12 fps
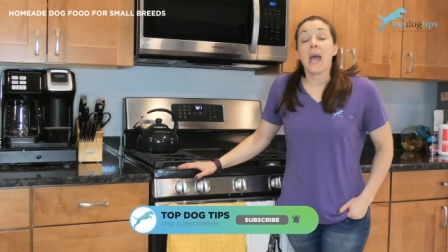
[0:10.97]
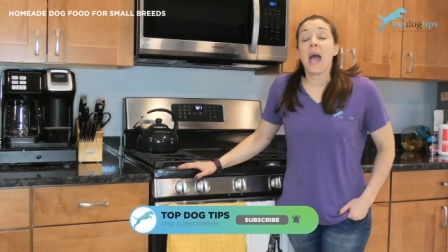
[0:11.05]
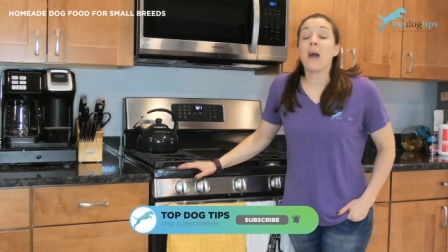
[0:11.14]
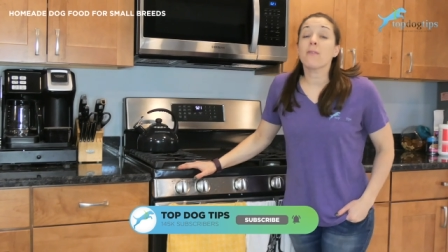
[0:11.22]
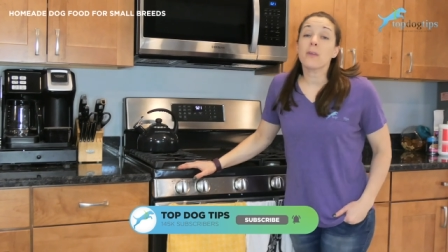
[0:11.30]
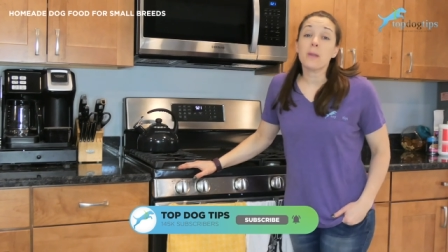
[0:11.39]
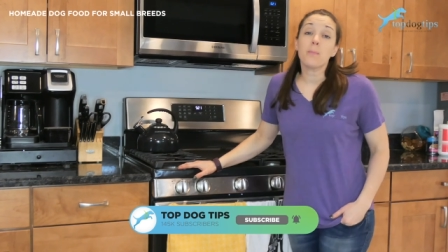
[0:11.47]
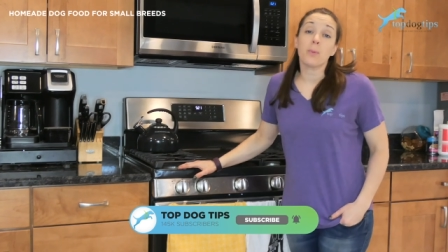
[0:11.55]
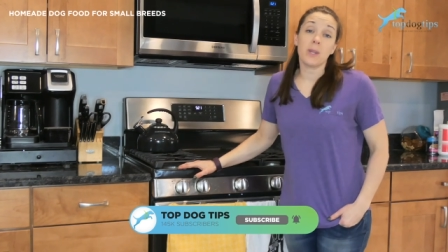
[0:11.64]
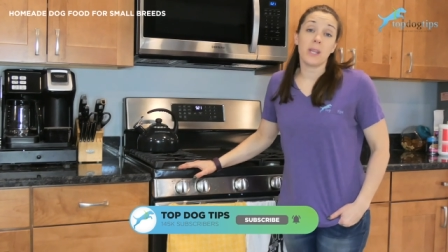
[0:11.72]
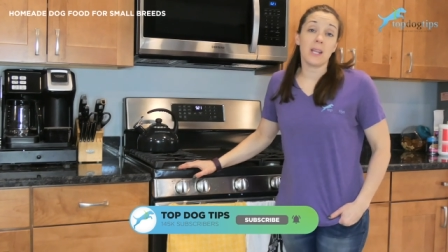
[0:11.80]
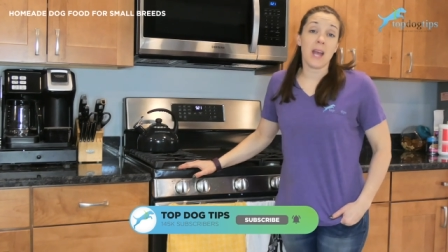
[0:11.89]
Every
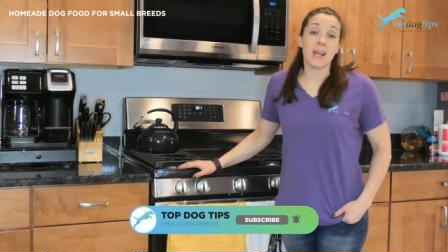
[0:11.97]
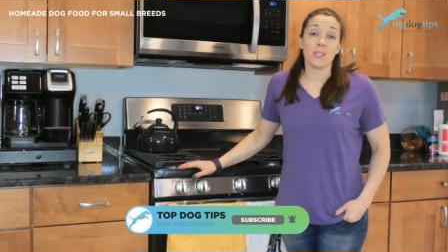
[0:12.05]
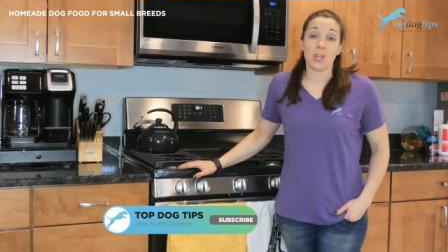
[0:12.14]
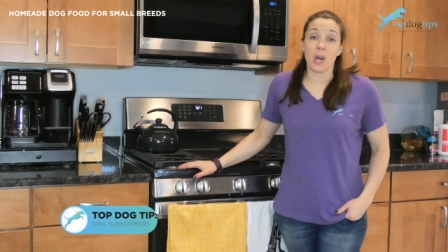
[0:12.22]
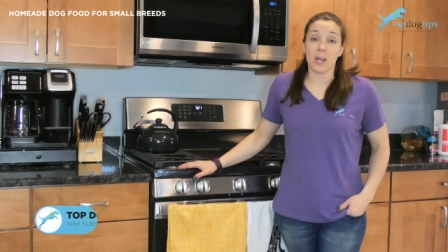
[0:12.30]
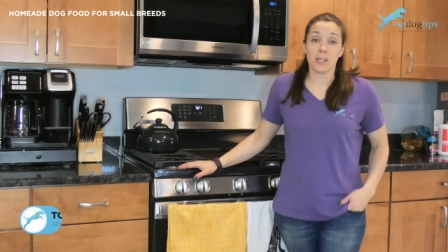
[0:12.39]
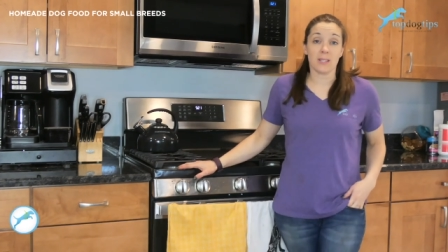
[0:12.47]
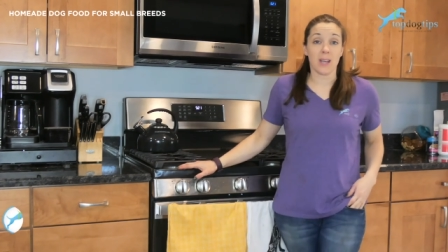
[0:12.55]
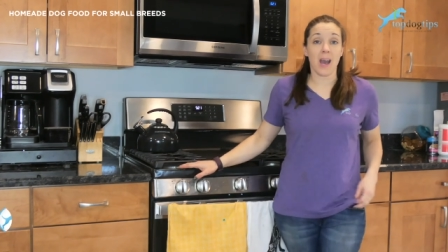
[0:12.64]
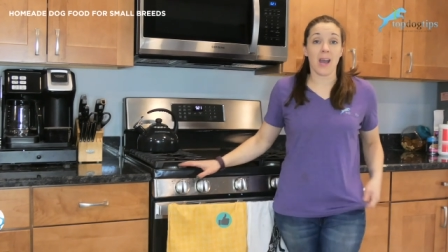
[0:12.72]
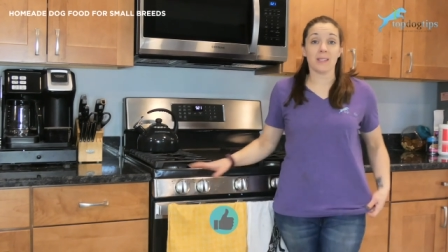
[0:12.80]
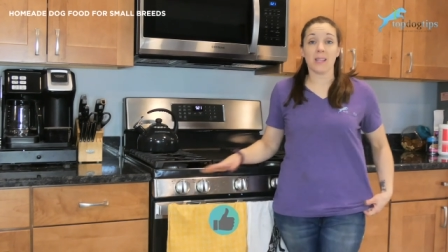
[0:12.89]
breed and dog
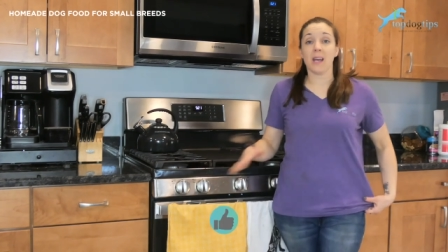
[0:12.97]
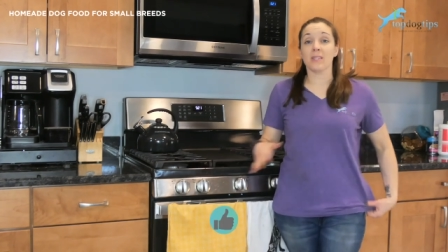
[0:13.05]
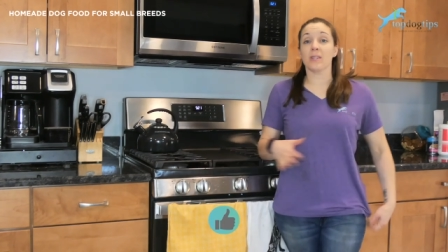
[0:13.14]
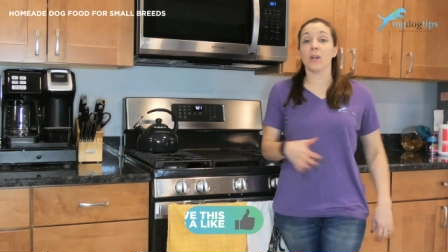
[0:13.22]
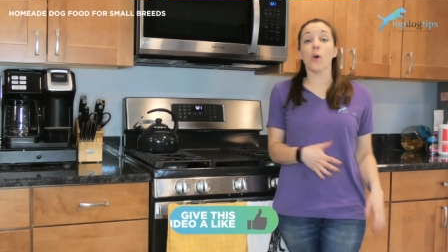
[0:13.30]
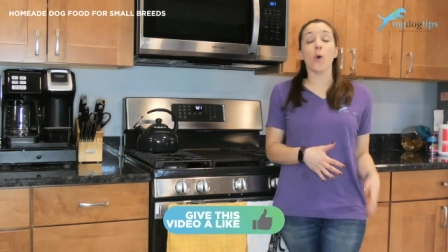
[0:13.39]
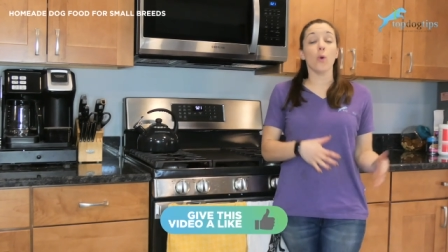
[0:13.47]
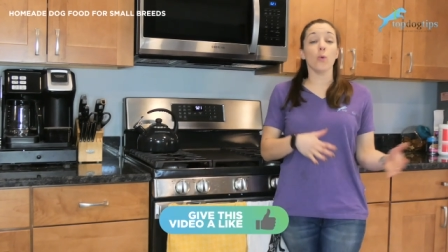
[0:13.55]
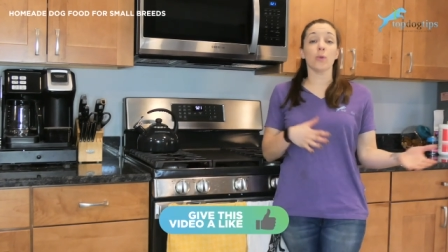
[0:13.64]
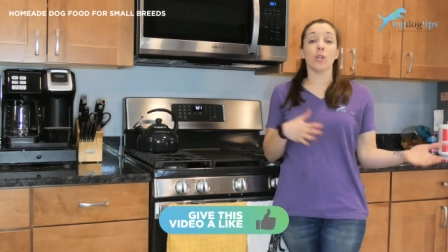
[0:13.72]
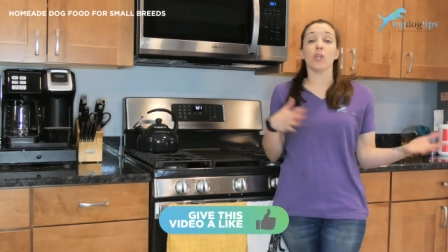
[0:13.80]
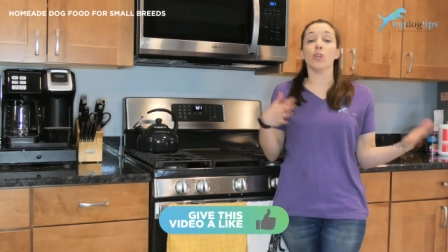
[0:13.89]
size has their
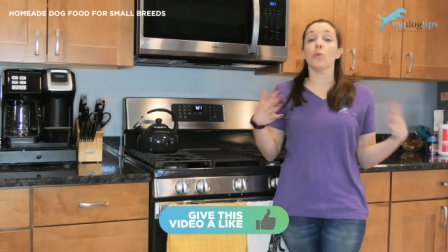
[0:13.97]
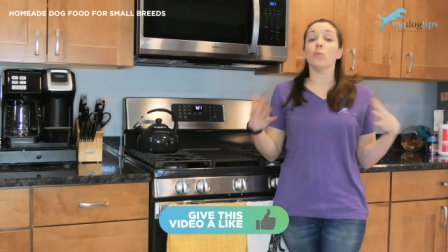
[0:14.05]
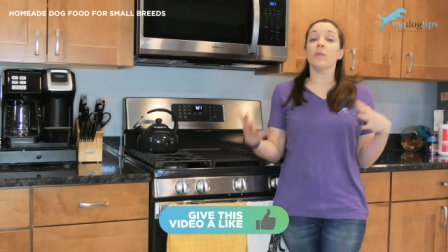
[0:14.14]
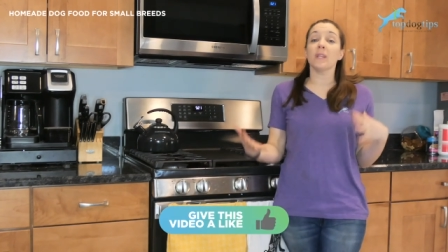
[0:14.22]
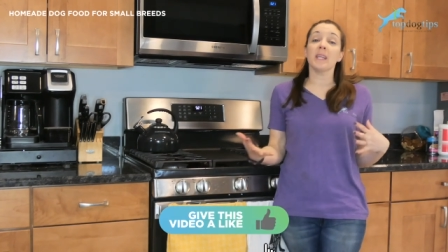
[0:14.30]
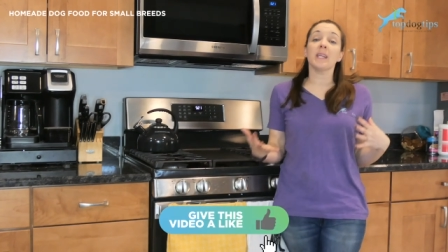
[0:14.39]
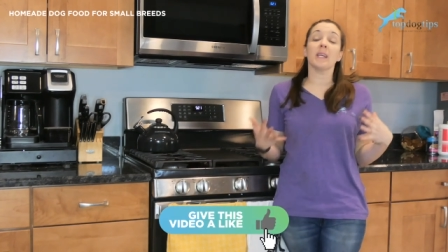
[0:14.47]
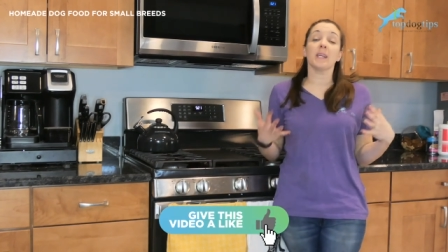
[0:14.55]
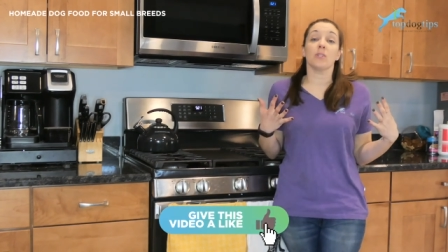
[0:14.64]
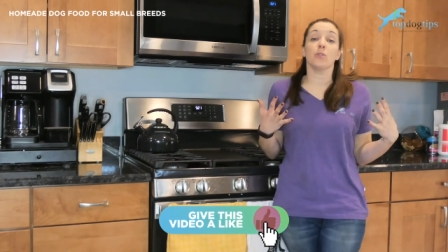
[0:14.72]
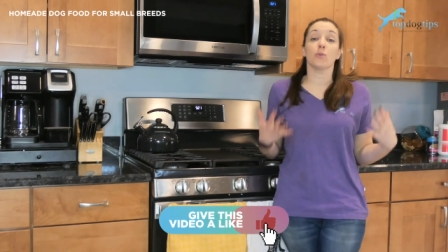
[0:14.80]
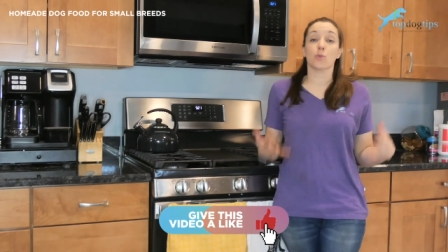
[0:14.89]
own unique
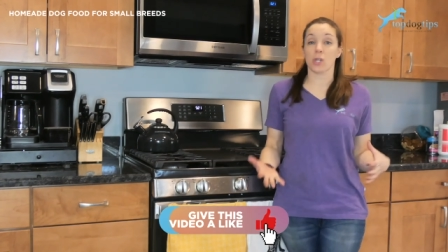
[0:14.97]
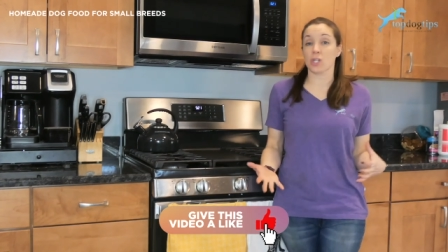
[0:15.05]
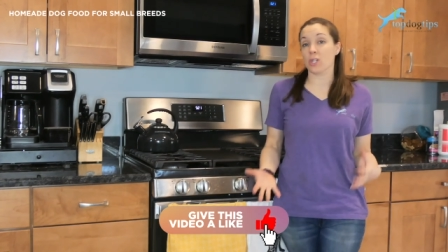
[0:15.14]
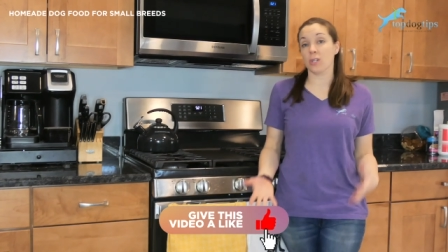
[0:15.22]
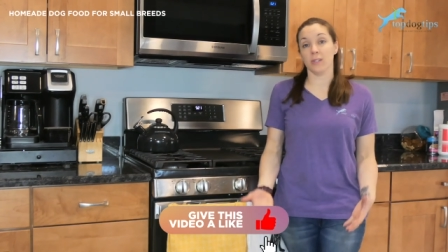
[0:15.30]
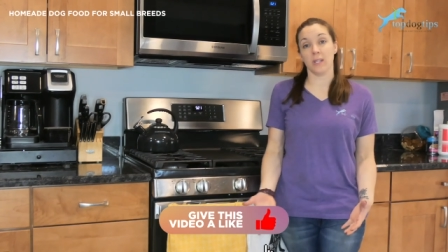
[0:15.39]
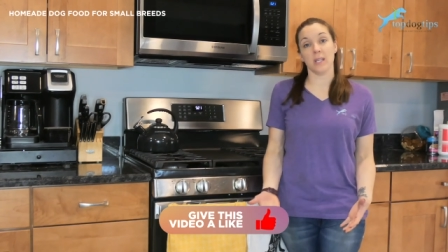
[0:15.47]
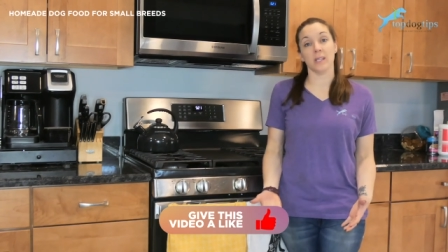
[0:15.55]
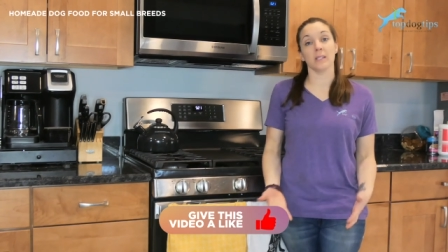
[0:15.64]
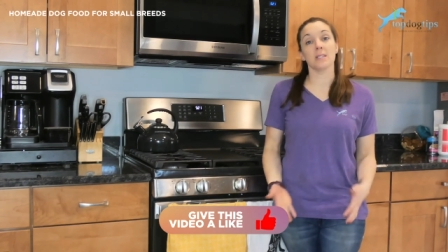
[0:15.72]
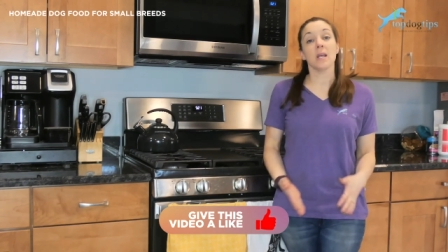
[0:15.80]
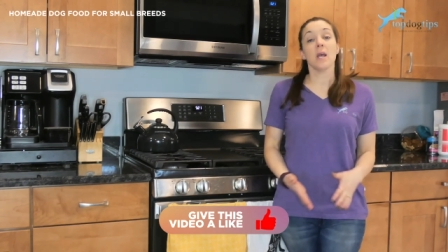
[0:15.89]
nutritional
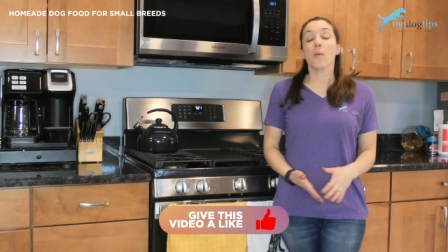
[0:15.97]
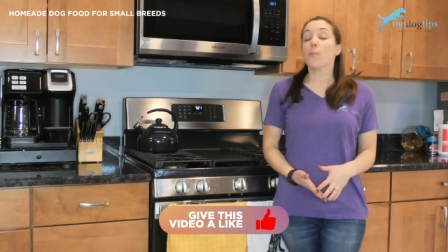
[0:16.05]
needs